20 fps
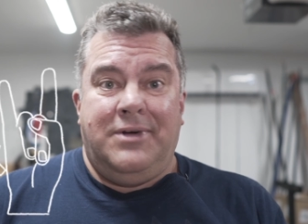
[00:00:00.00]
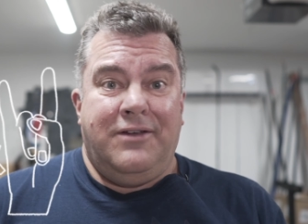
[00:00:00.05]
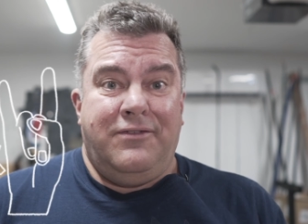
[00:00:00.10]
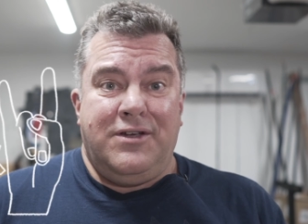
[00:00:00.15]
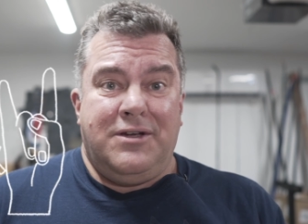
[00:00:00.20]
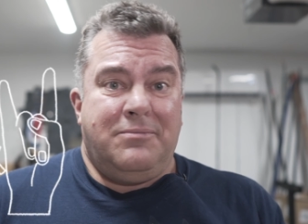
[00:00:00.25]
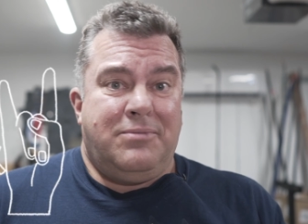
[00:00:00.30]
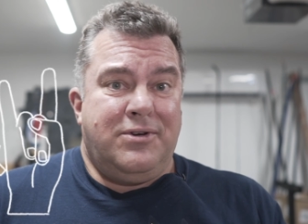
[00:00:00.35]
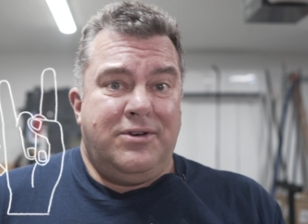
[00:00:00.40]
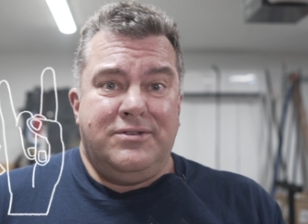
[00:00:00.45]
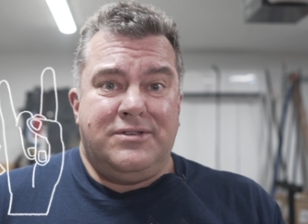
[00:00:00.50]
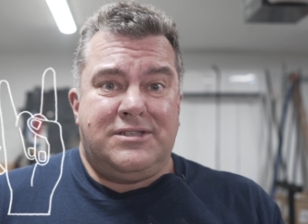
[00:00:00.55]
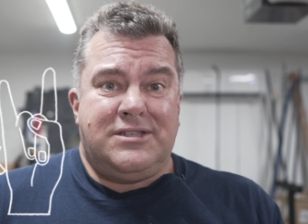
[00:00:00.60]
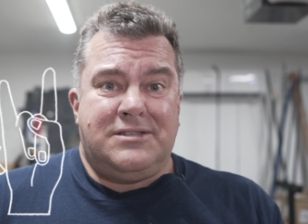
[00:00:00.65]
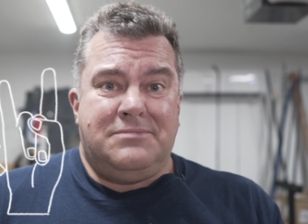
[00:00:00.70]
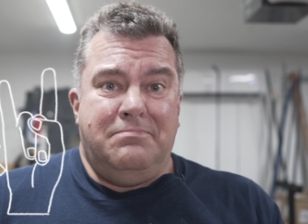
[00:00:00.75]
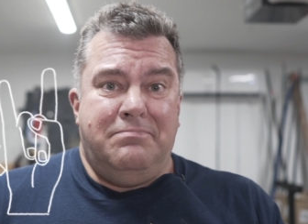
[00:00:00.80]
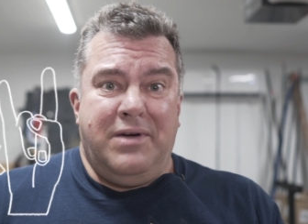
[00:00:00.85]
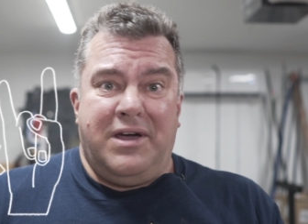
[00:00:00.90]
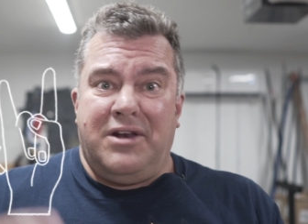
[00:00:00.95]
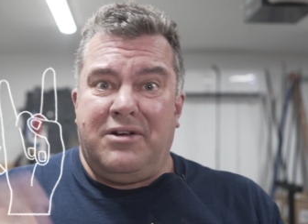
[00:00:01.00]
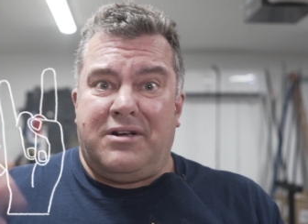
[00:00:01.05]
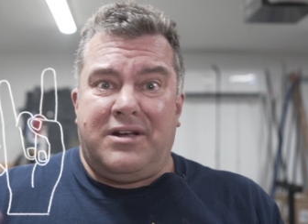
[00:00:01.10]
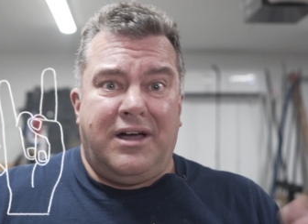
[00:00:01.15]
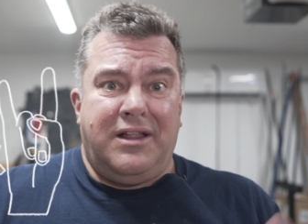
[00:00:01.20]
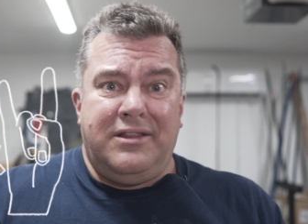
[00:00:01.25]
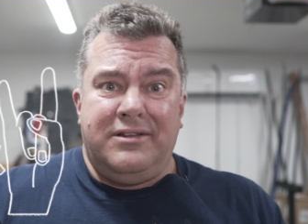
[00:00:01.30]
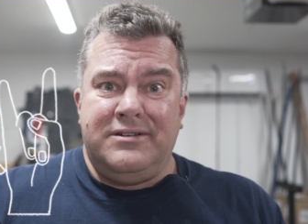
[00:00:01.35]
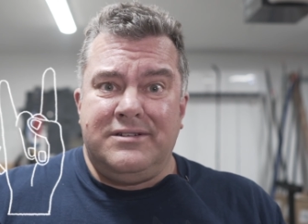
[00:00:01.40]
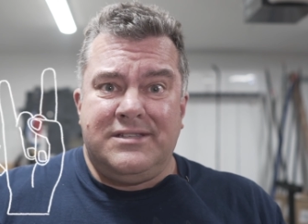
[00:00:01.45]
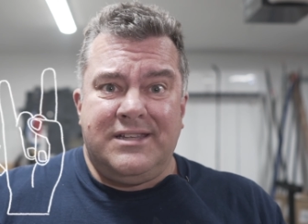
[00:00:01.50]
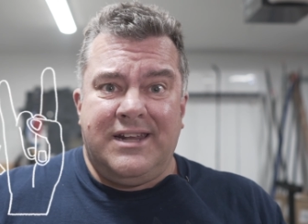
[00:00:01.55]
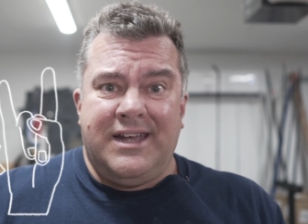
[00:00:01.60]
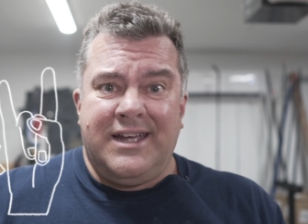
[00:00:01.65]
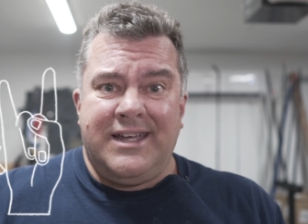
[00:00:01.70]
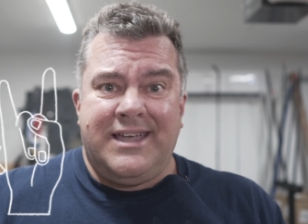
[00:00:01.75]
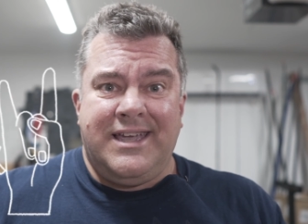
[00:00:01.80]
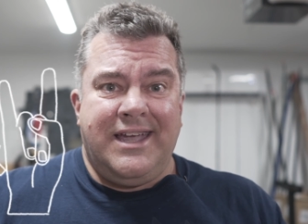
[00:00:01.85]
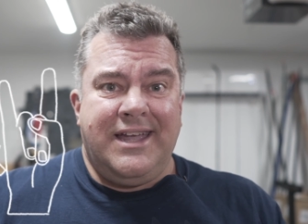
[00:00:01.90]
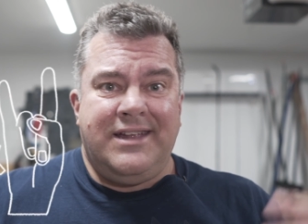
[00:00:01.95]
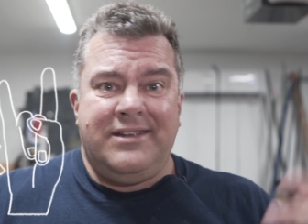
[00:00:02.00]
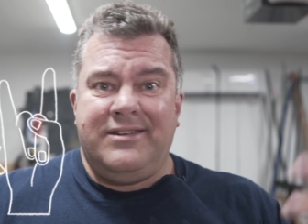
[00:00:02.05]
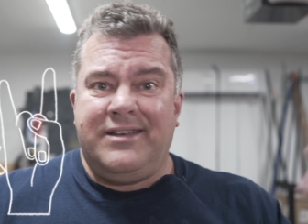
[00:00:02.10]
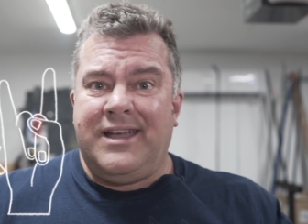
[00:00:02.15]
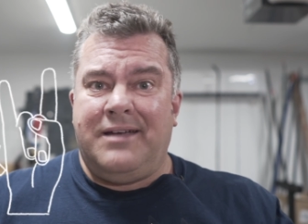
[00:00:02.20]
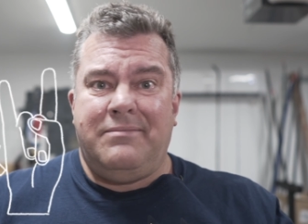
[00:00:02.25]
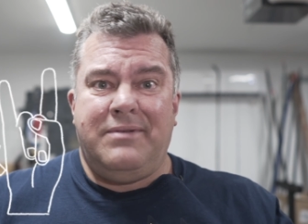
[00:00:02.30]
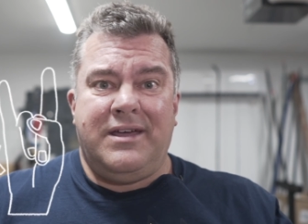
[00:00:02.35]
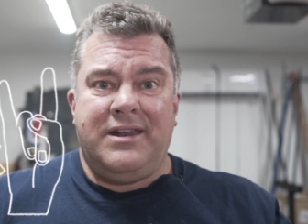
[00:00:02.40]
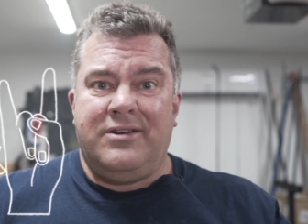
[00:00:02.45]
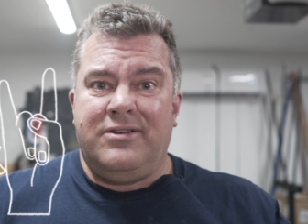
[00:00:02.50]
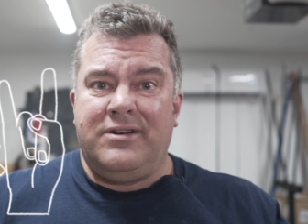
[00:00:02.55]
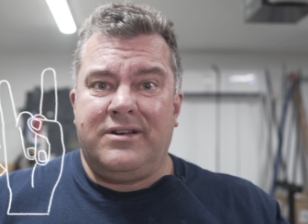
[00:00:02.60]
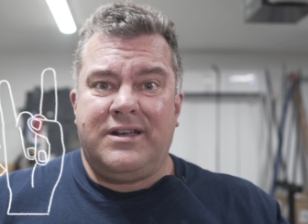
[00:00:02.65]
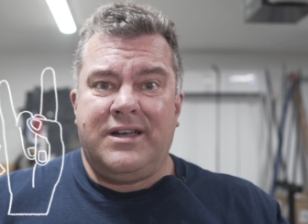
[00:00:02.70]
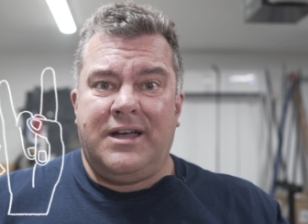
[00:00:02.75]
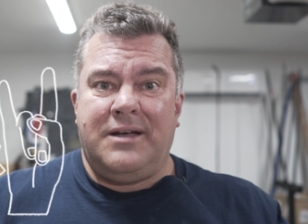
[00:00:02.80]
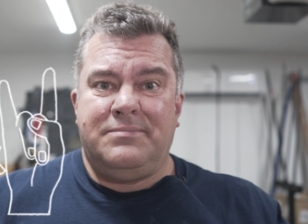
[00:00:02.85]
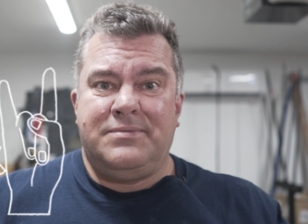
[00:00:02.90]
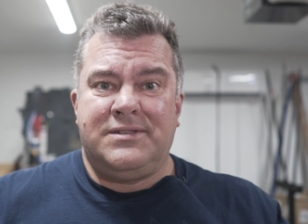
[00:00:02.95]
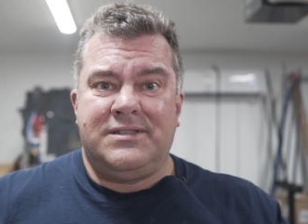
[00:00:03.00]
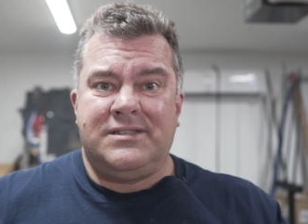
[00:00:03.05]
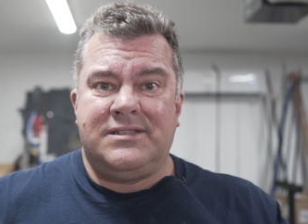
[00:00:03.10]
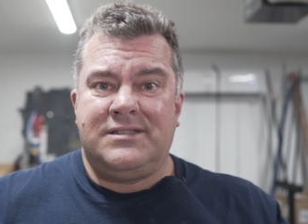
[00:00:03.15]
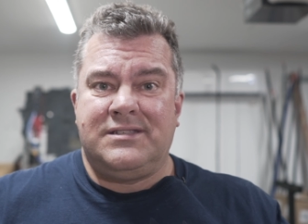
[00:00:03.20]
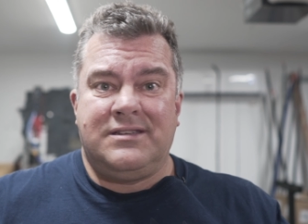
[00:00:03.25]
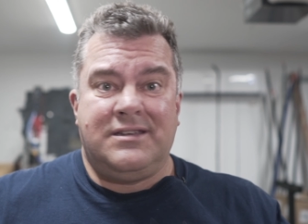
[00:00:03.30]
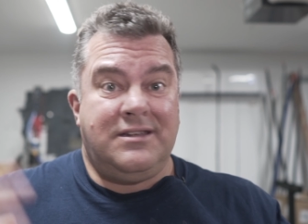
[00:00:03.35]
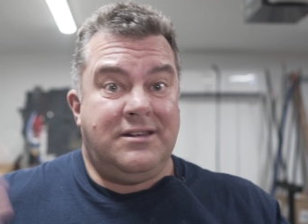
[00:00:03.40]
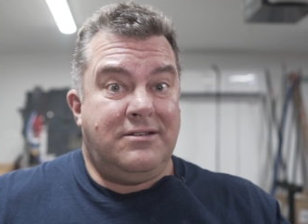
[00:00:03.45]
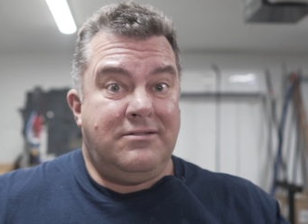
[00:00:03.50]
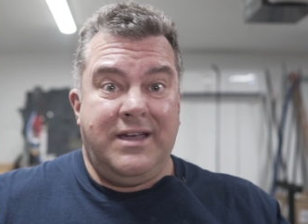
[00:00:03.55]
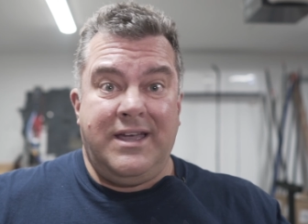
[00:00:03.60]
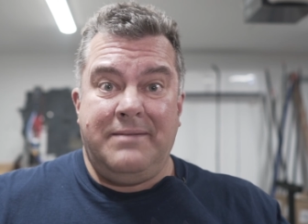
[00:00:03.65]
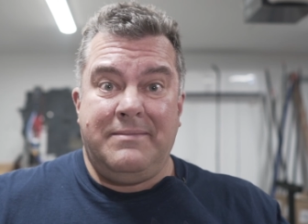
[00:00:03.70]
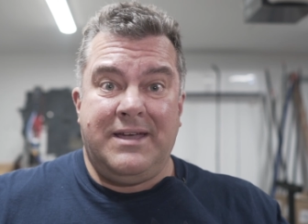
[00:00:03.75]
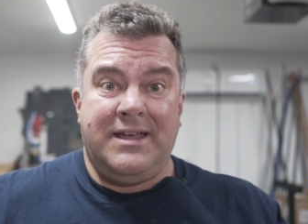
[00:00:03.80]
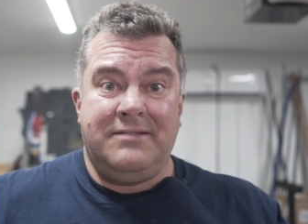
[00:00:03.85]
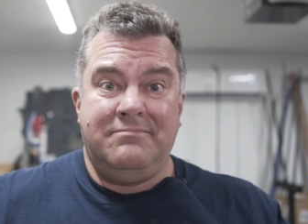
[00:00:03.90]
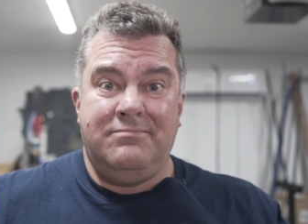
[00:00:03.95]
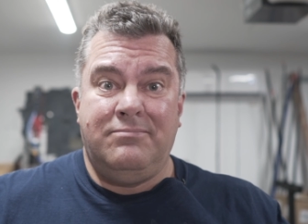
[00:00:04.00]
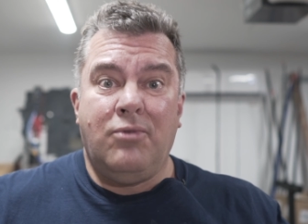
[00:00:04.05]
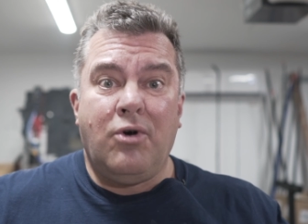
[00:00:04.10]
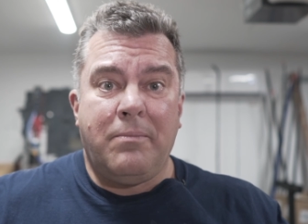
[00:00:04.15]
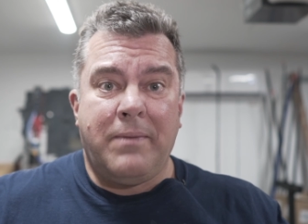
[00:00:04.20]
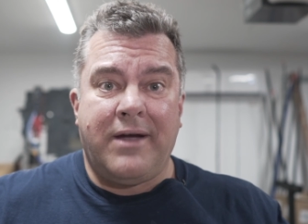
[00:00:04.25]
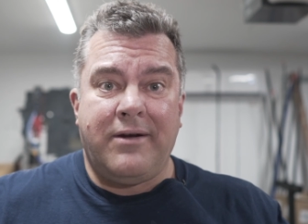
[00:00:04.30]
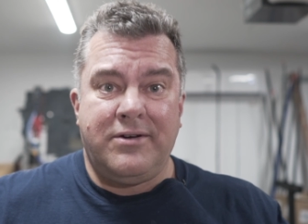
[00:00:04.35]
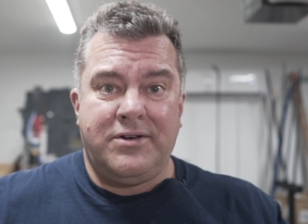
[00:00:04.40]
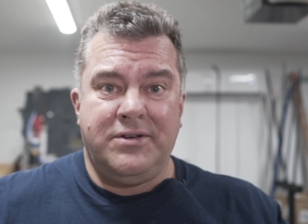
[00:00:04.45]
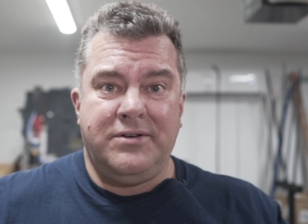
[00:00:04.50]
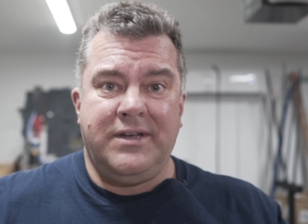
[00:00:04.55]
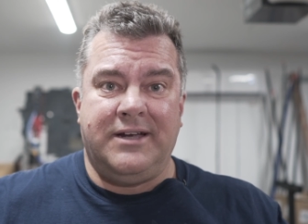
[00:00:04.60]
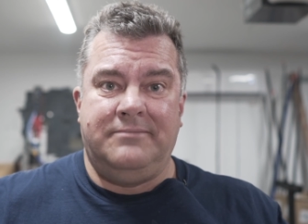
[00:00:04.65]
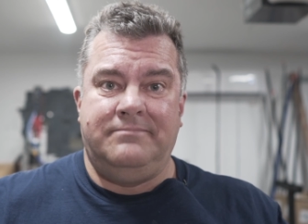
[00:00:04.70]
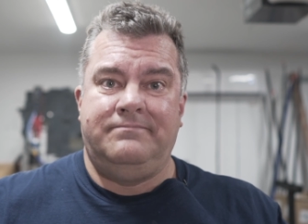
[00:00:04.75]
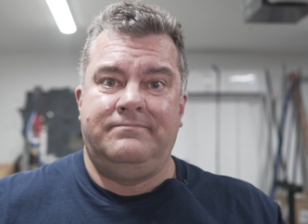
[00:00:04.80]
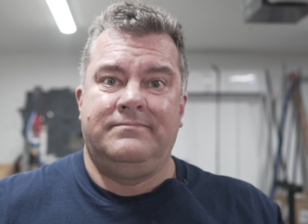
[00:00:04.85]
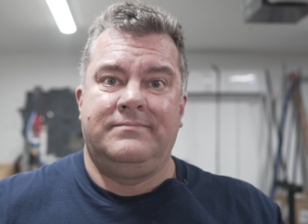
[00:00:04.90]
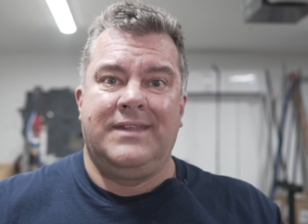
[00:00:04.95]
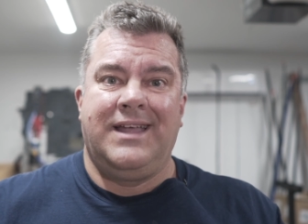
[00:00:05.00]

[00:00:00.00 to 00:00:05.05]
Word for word: But if you can produce better colors than I can, you got better hookups, you know, hey man, more power to you.